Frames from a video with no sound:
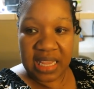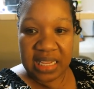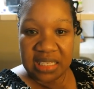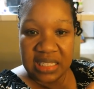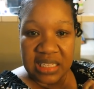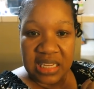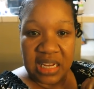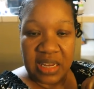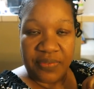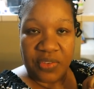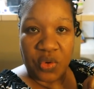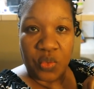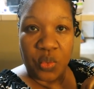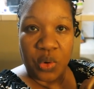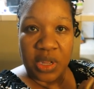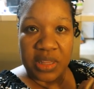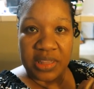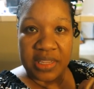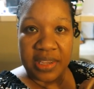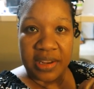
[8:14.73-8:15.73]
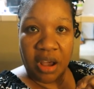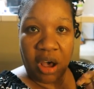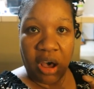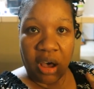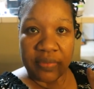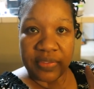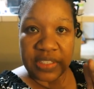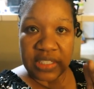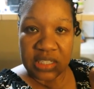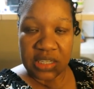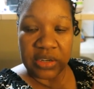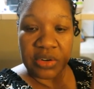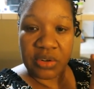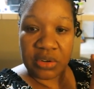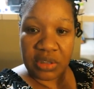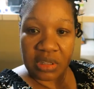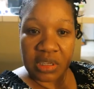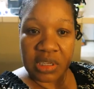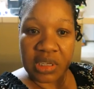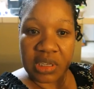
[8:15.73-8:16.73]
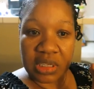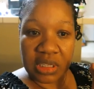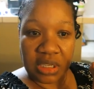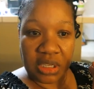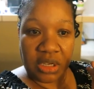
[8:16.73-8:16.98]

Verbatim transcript: they said if you want that off-centered look,